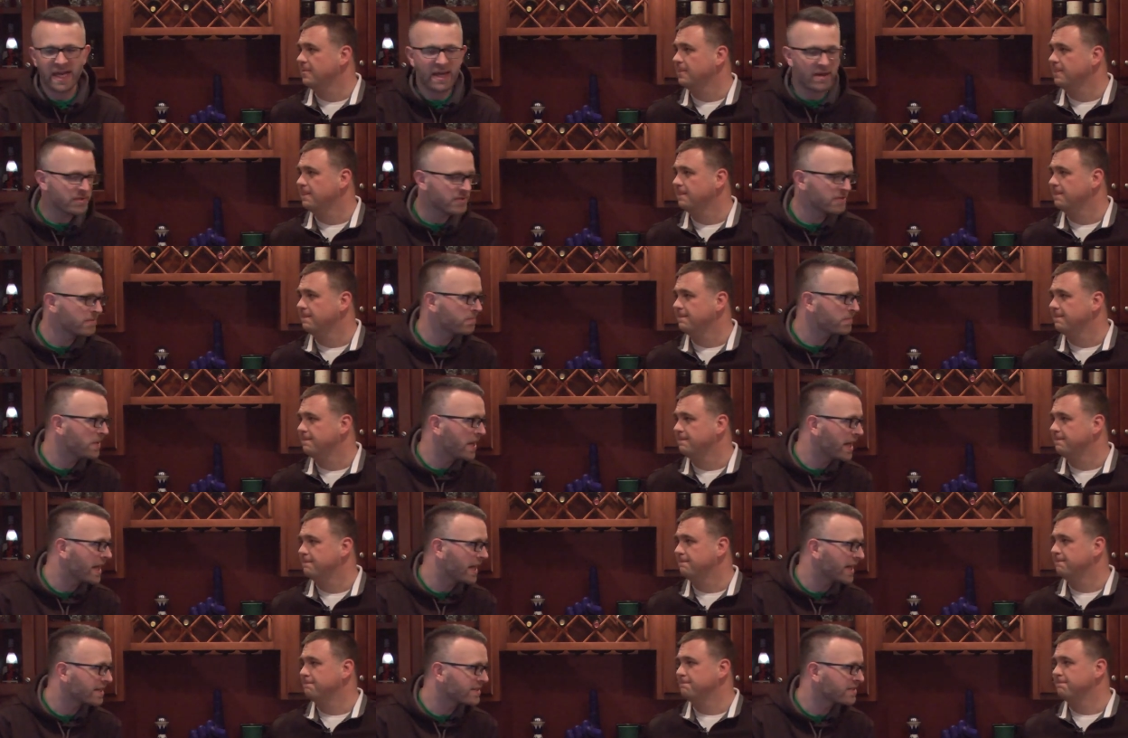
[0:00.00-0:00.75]

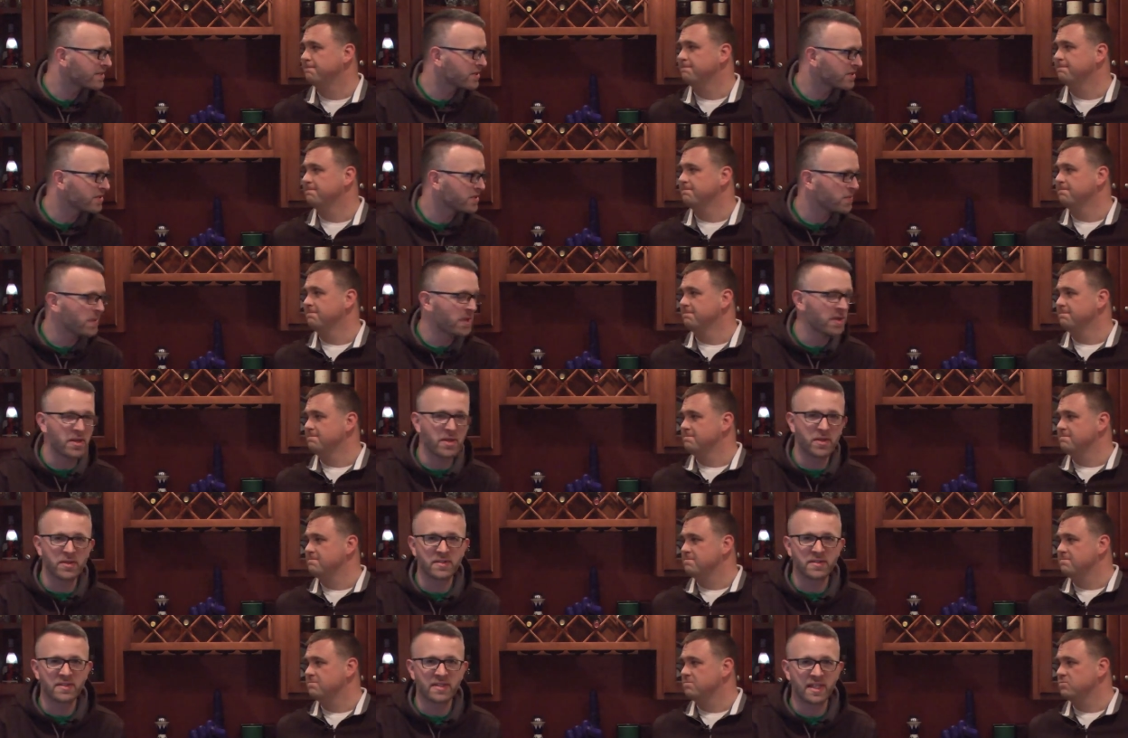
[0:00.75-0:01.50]
Speaker 1: thousand bucks. So it's
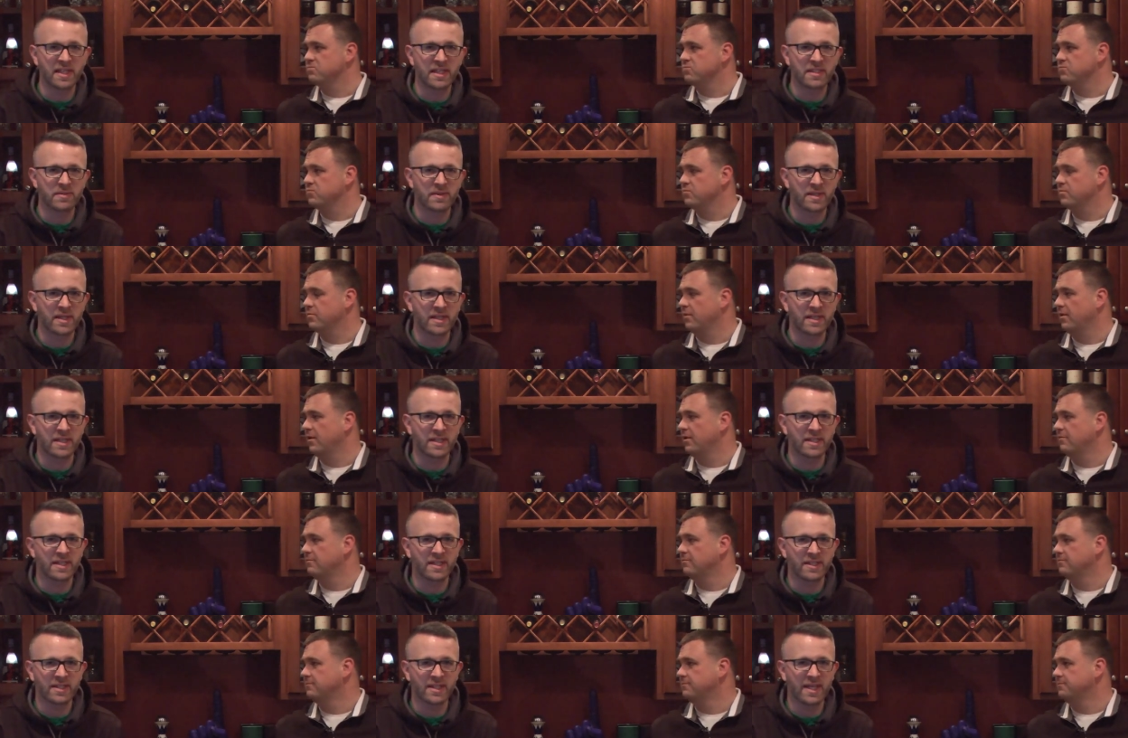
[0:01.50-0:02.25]
one of those things
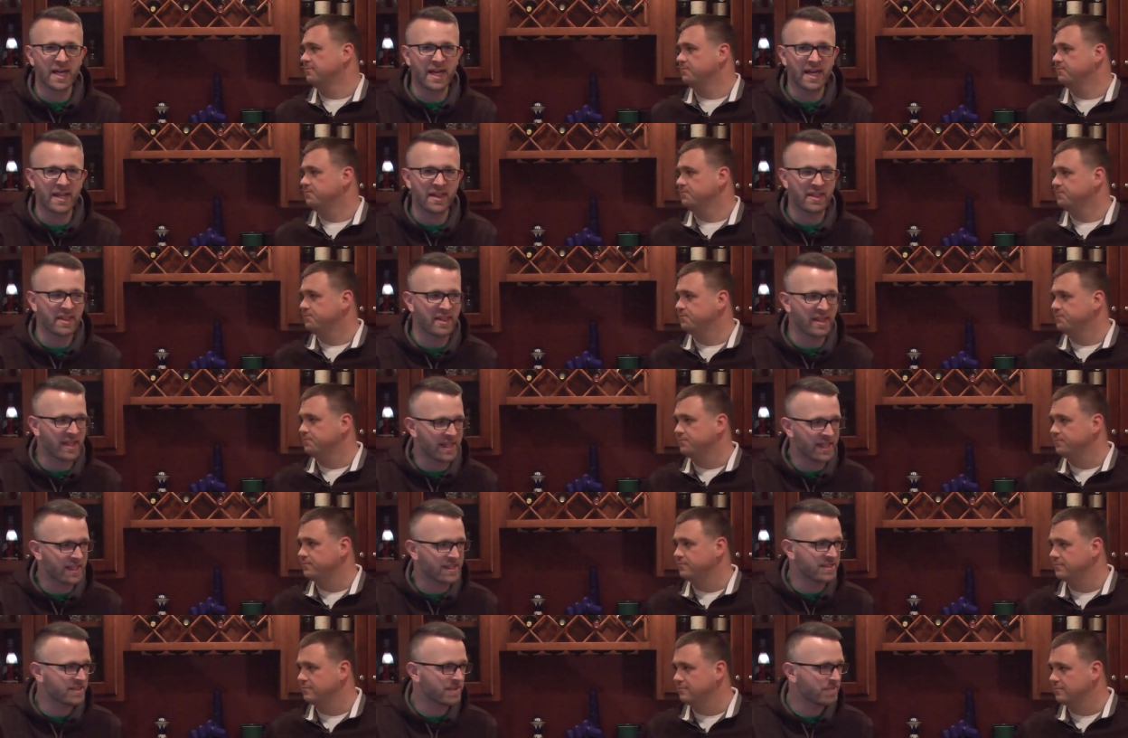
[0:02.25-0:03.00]
where you kind of
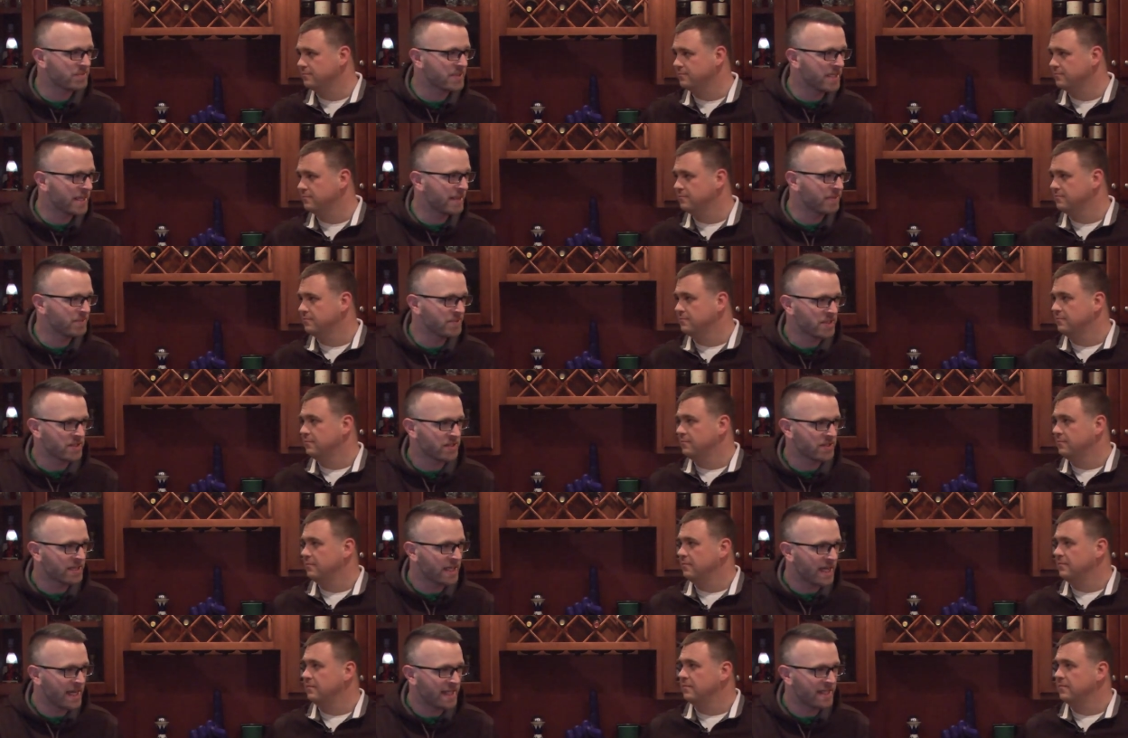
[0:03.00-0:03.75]
think sometimes,
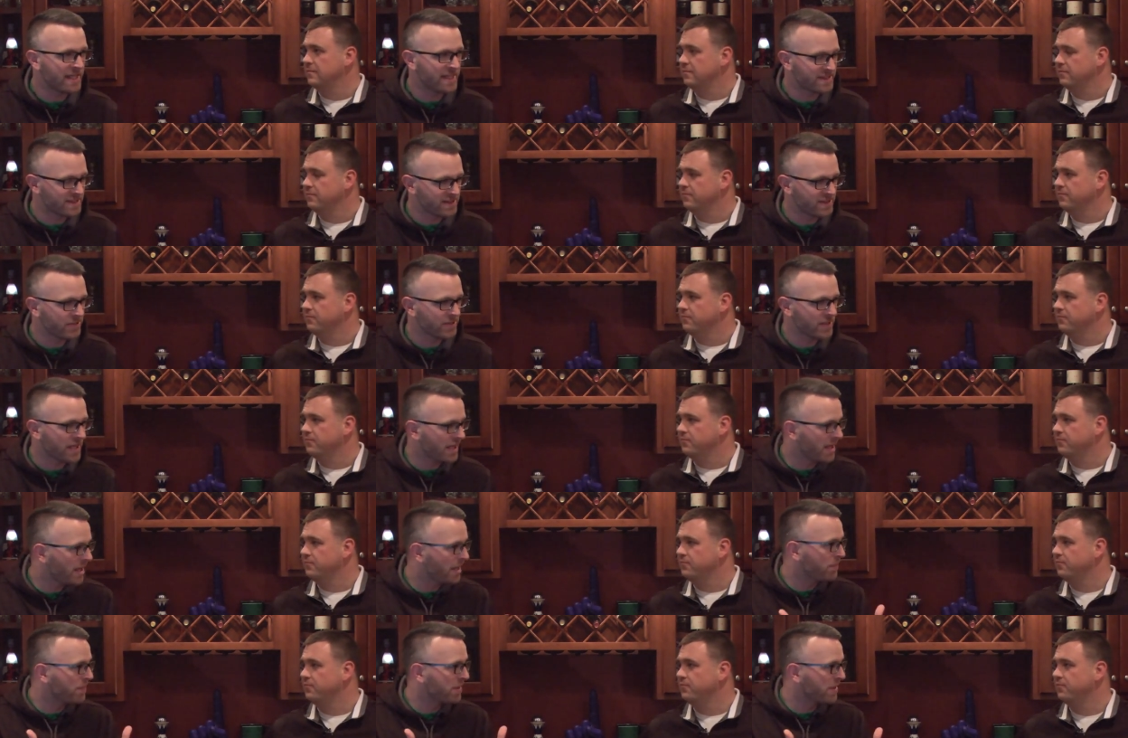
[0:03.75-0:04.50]
you know, a guy that's still
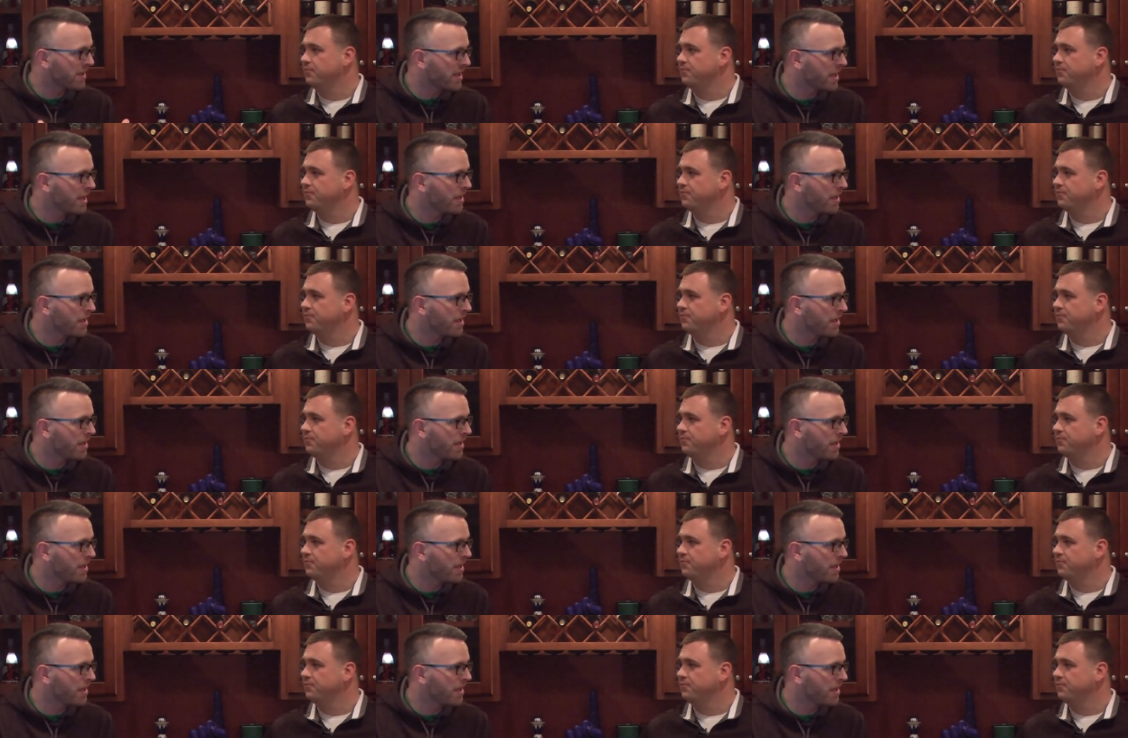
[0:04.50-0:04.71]
kind of up and